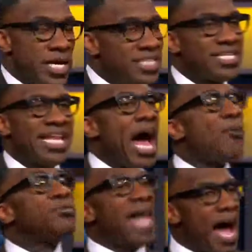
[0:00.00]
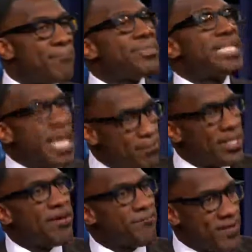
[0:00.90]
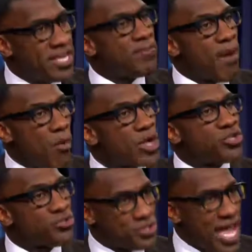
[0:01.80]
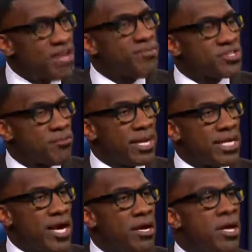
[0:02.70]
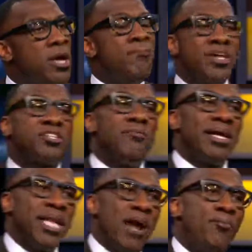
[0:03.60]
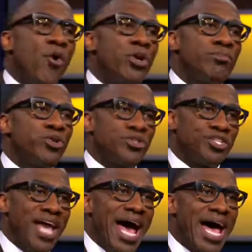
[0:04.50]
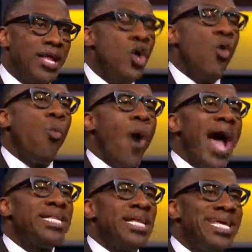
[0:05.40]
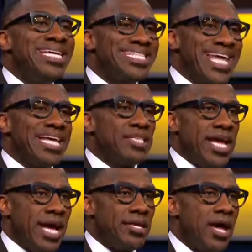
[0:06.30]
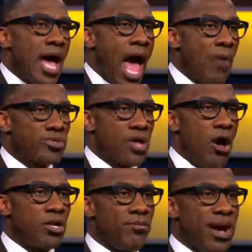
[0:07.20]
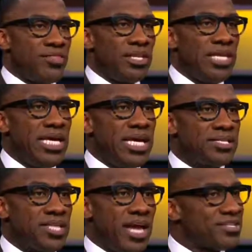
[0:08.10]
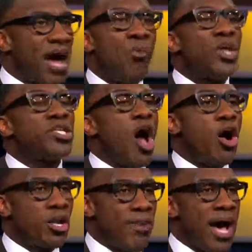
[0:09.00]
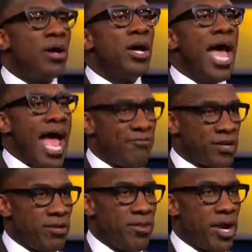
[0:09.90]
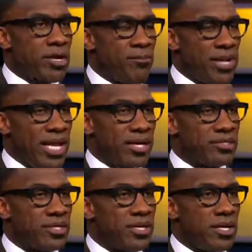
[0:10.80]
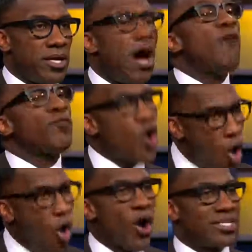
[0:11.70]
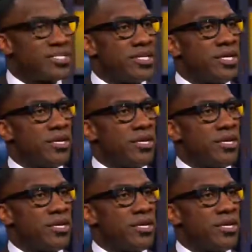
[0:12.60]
He said, I'm deeply offended by what you said, Mr. McNair. Mr. McNair pulled him to the side. Why didn't he say then, I was talking about the league execs. I wasn't talking about African American players. Of course.